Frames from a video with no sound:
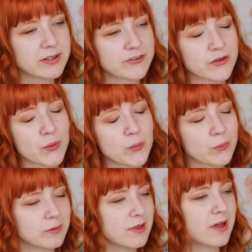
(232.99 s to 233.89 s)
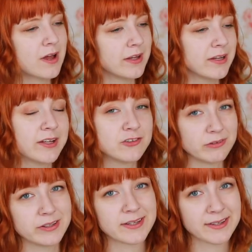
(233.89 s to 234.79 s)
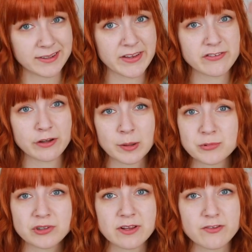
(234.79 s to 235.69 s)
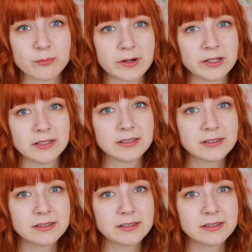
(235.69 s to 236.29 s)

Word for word: So I, I do like that that's an option as well.